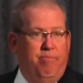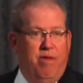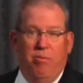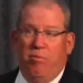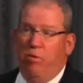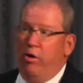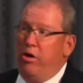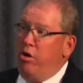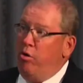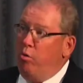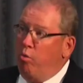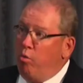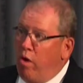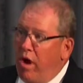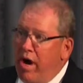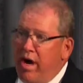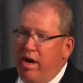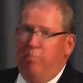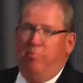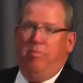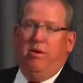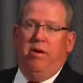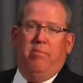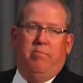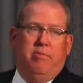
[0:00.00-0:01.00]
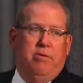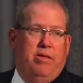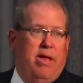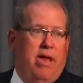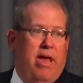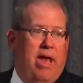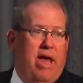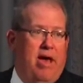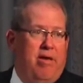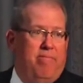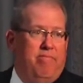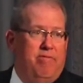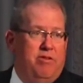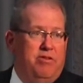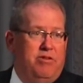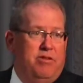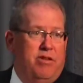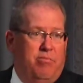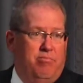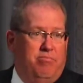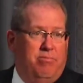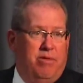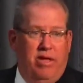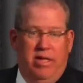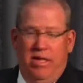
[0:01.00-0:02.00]
And what you want to be able to have is
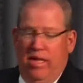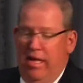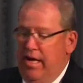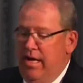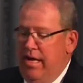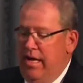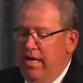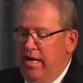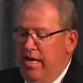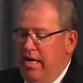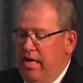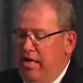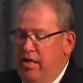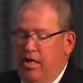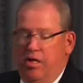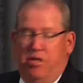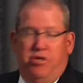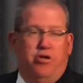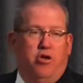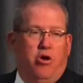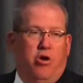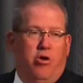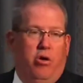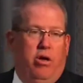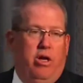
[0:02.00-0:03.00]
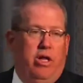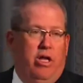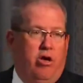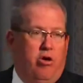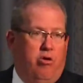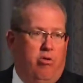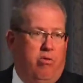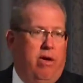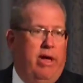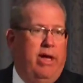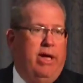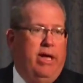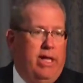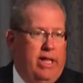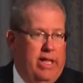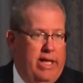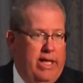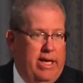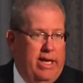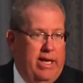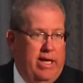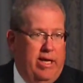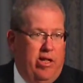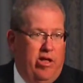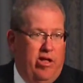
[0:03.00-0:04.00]
something that's totally
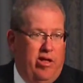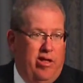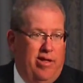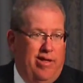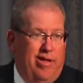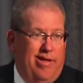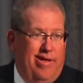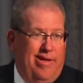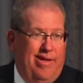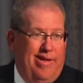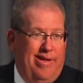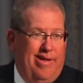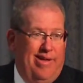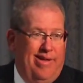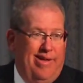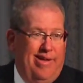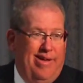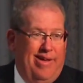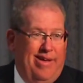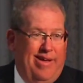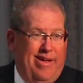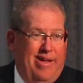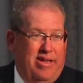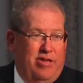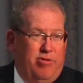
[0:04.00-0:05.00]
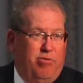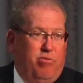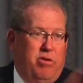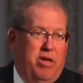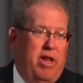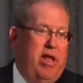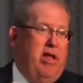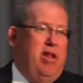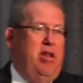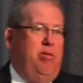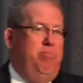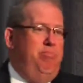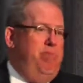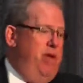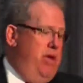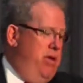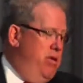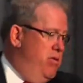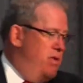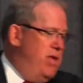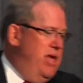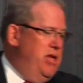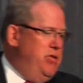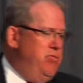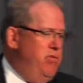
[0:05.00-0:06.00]
coagulated. So
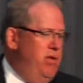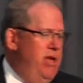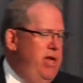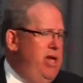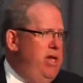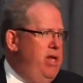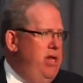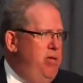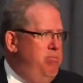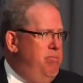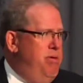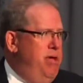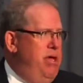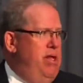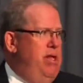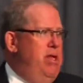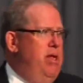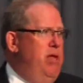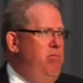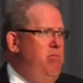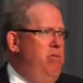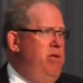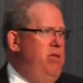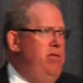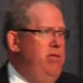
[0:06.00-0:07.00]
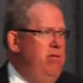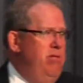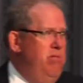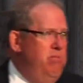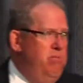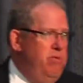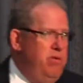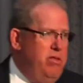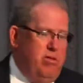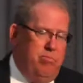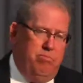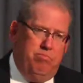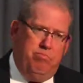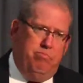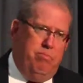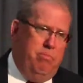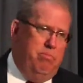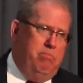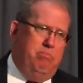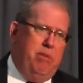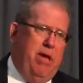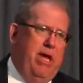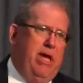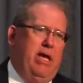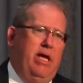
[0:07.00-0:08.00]
that's what ADP did with the
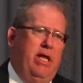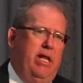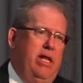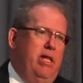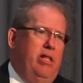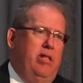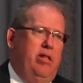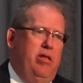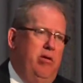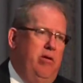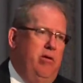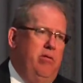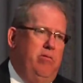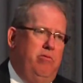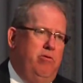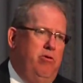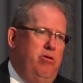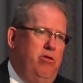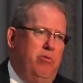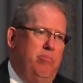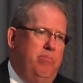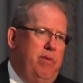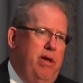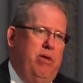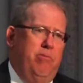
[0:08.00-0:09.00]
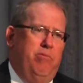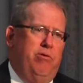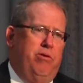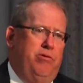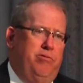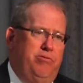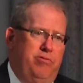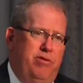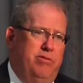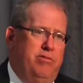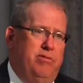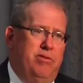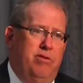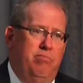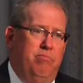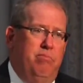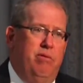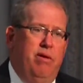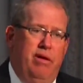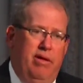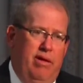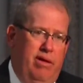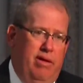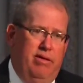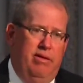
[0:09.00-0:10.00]
baking into their payroll system,
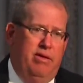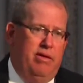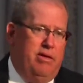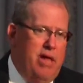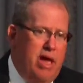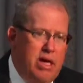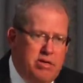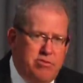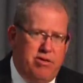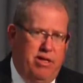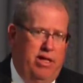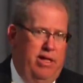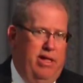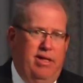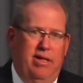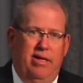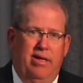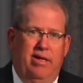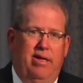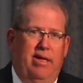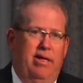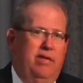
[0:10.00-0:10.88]
the testing.